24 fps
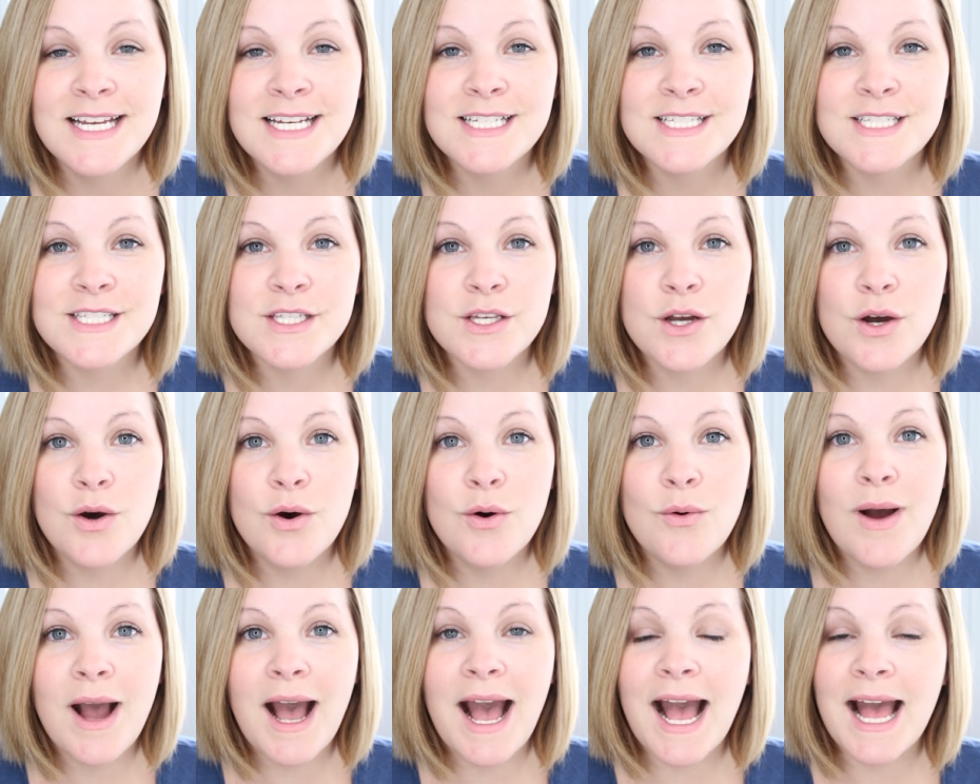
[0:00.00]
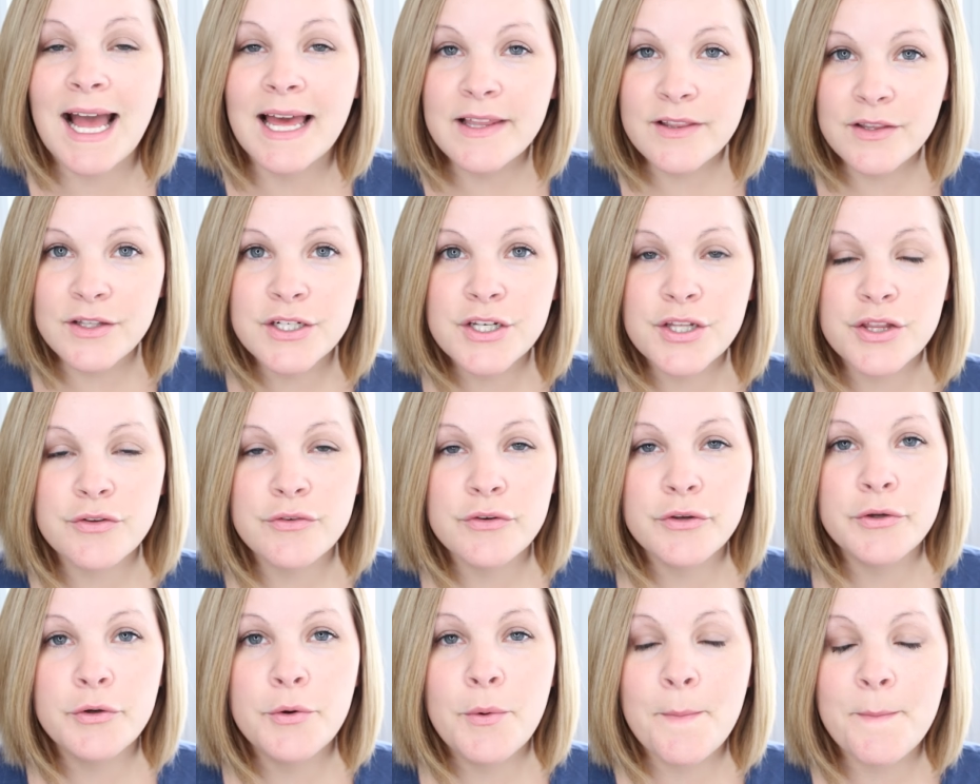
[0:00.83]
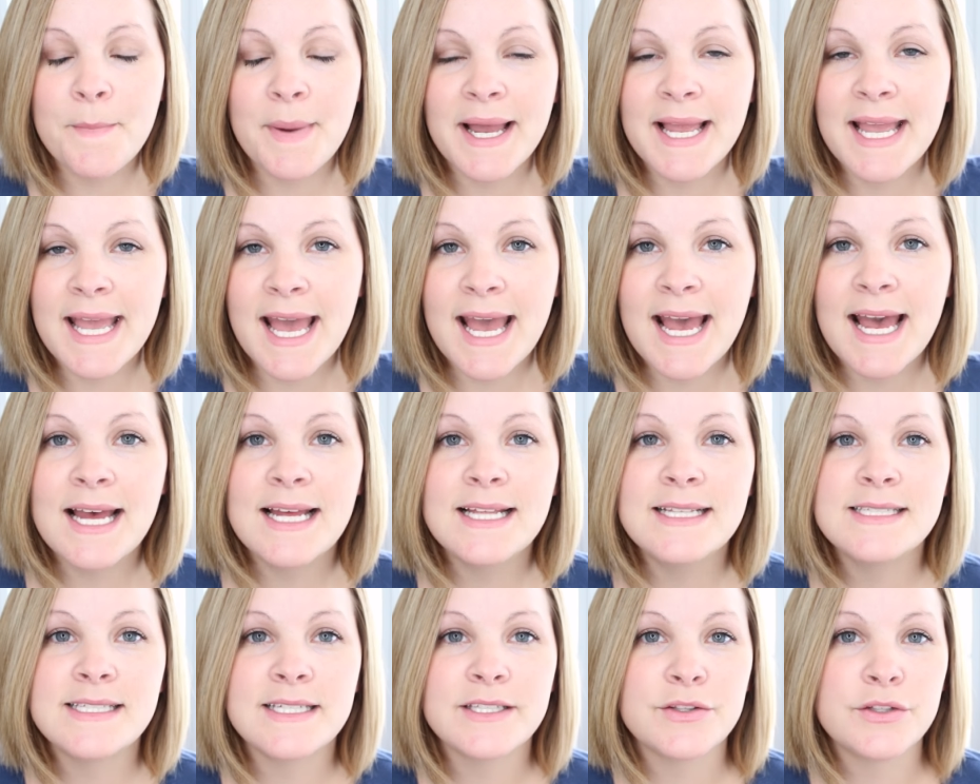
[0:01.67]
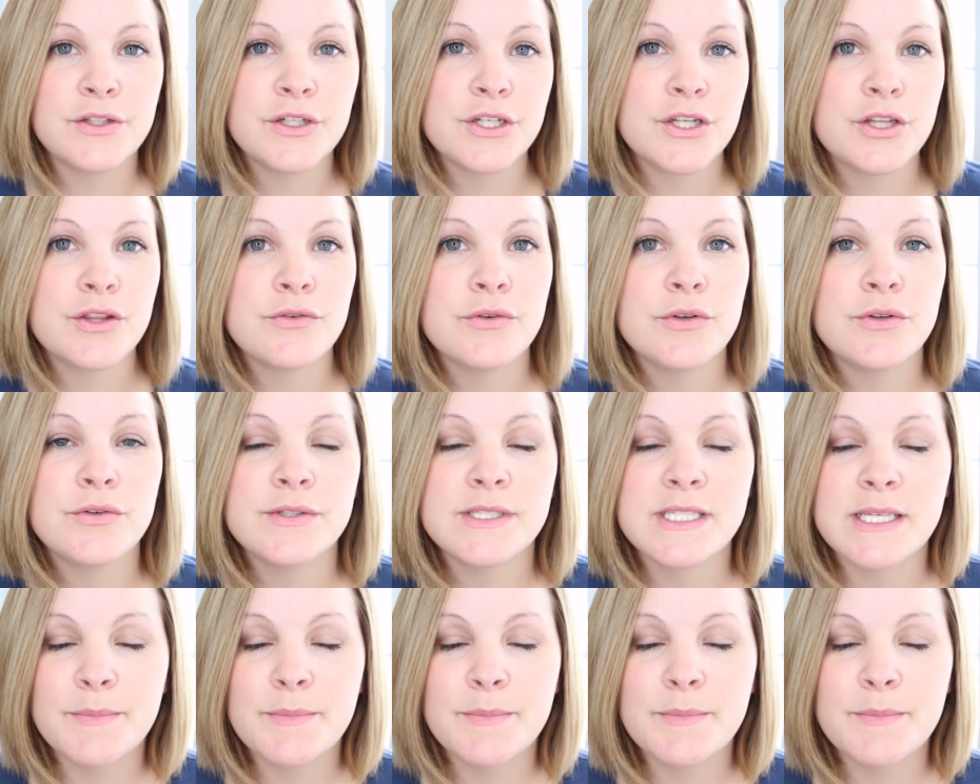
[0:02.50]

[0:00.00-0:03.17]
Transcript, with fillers: So I looked through my ads and looked through